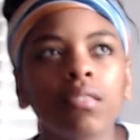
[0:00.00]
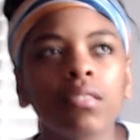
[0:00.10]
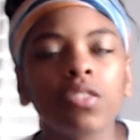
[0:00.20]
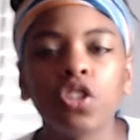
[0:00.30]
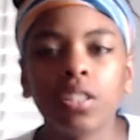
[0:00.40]

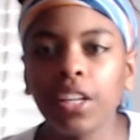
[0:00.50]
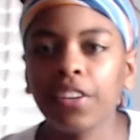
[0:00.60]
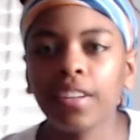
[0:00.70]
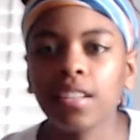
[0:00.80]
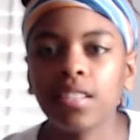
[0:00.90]

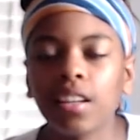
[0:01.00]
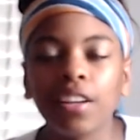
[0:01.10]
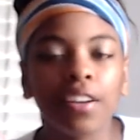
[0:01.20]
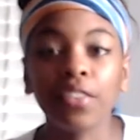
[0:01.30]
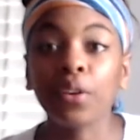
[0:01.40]
seriously,
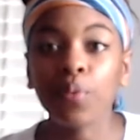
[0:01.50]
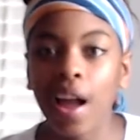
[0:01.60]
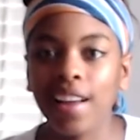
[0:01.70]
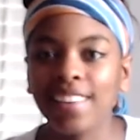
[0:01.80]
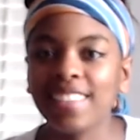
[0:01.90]
they're
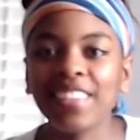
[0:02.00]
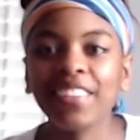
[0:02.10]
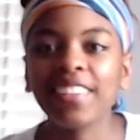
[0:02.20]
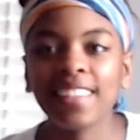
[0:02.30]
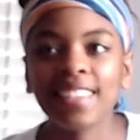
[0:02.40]
writing
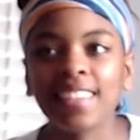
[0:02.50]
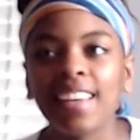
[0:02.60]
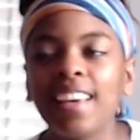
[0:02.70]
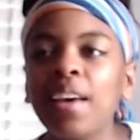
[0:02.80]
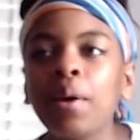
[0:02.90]

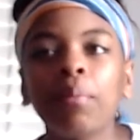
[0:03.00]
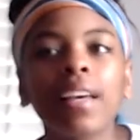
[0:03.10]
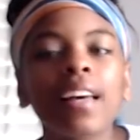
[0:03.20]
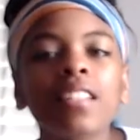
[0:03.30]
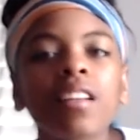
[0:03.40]
seriously,
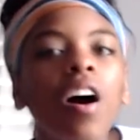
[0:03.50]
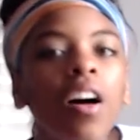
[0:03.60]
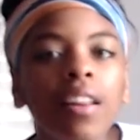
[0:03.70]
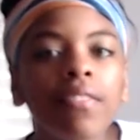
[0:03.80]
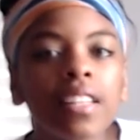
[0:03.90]
because all
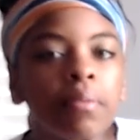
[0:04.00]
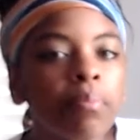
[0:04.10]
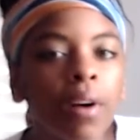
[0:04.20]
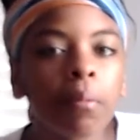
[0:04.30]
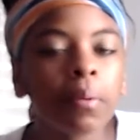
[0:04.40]
of us
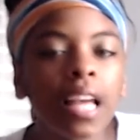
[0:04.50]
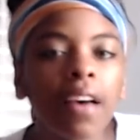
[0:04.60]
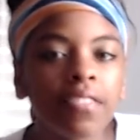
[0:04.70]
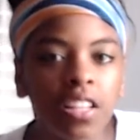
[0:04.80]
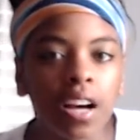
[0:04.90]
probably
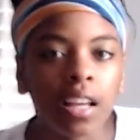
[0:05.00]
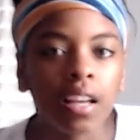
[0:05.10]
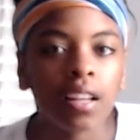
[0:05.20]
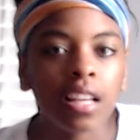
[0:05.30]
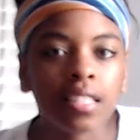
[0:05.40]
have done it
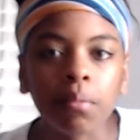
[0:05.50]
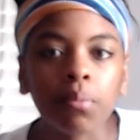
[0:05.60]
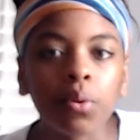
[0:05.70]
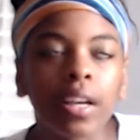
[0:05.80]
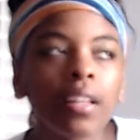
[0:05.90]
at some
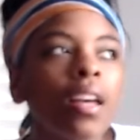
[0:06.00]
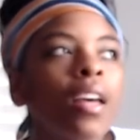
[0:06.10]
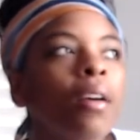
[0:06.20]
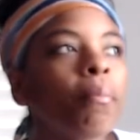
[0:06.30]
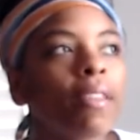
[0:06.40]
point,
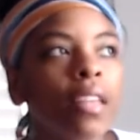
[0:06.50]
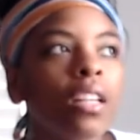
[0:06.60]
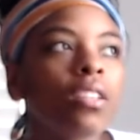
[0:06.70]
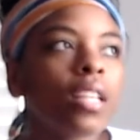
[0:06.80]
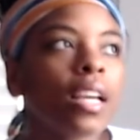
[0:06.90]
but then
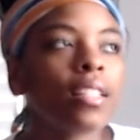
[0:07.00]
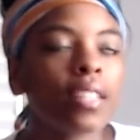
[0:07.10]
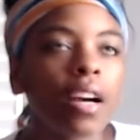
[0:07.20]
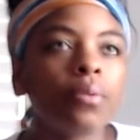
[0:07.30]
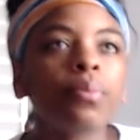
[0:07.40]
you take it
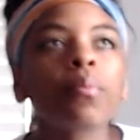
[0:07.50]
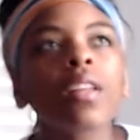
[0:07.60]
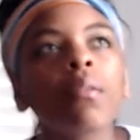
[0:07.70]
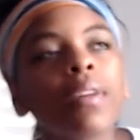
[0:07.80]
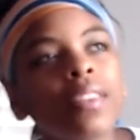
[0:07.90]
down.
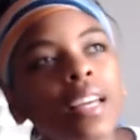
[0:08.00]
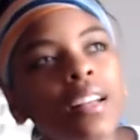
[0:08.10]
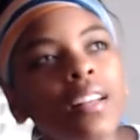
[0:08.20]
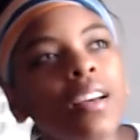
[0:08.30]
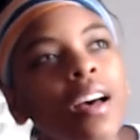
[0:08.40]
But then
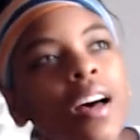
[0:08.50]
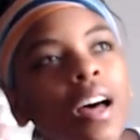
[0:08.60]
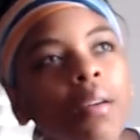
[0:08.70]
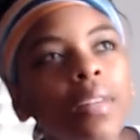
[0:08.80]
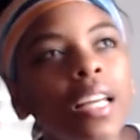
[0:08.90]

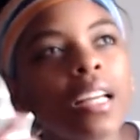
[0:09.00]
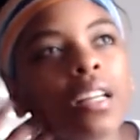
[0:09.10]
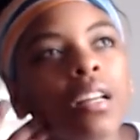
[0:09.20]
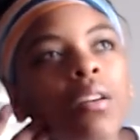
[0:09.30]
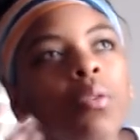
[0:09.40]
I'm like,
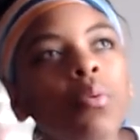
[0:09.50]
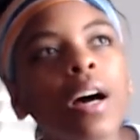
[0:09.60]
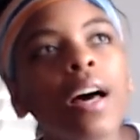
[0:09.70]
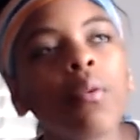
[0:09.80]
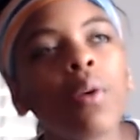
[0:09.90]

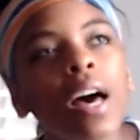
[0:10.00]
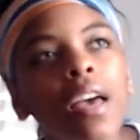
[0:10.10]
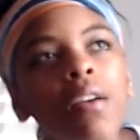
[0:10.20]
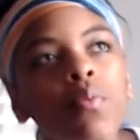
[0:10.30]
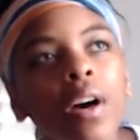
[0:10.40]

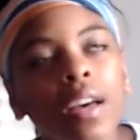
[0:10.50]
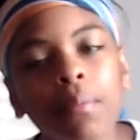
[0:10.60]
why am I